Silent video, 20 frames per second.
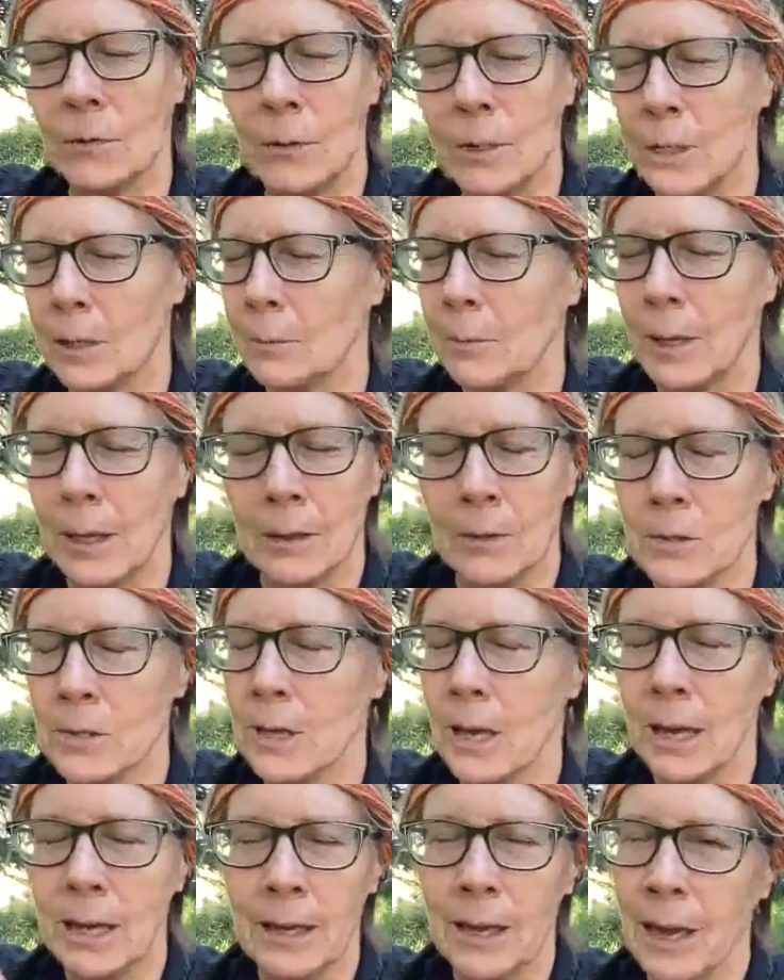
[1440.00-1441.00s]
10 pounds
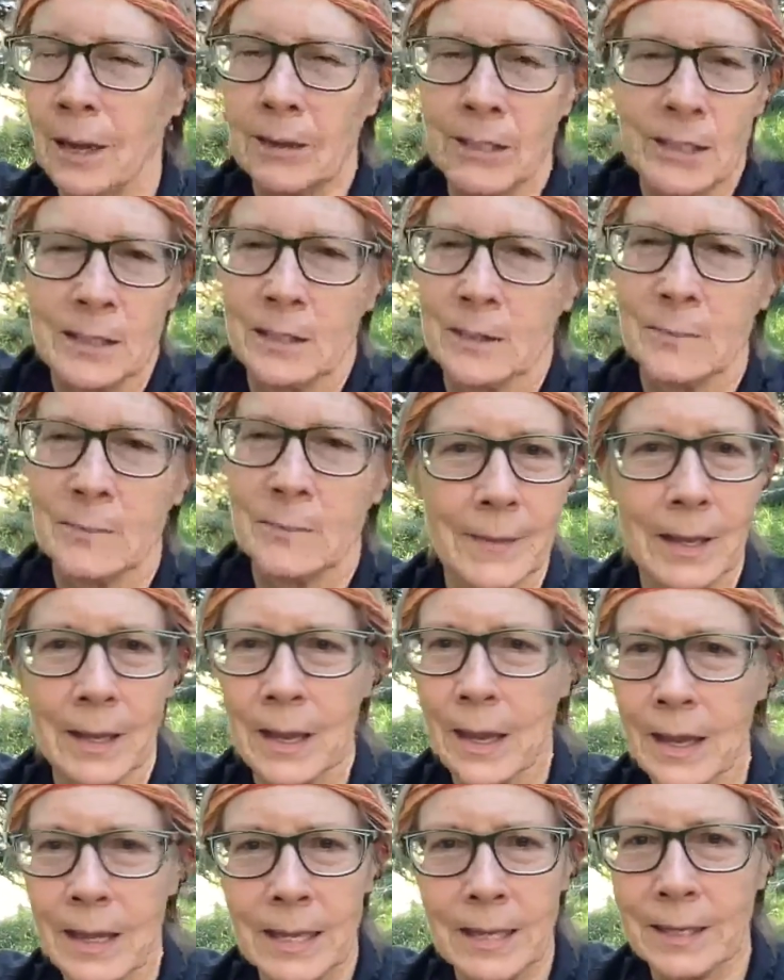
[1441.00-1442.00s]
I, I just
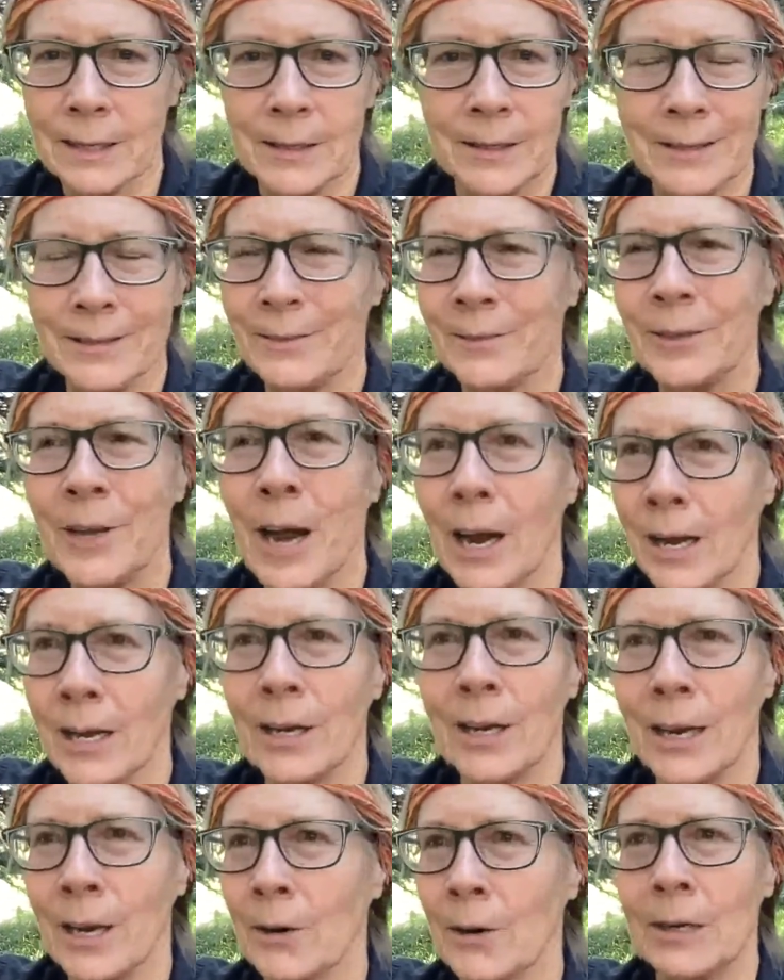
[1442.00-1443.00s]
you're not going
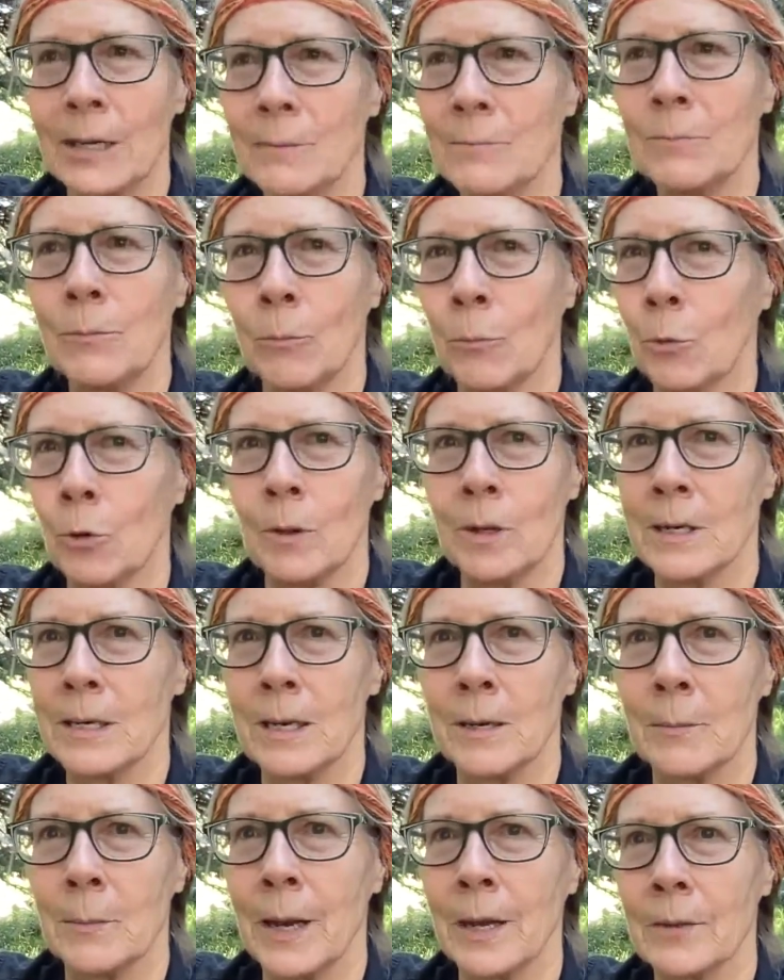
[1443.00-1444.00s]
to carry more than
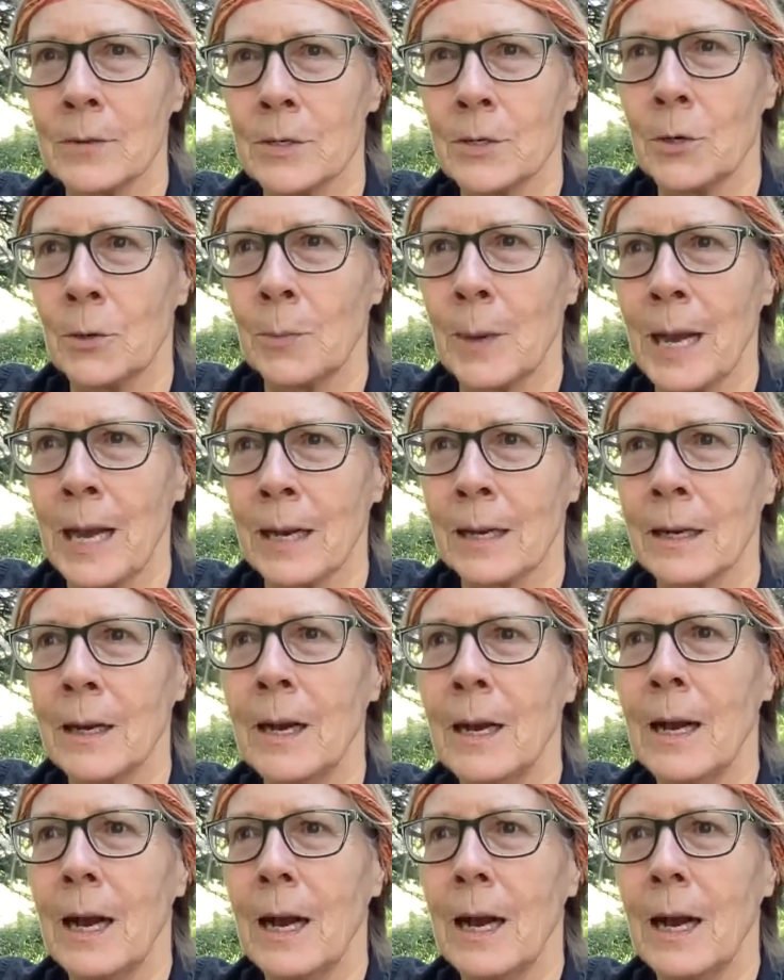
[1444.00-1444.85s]
10 pounds in your pack.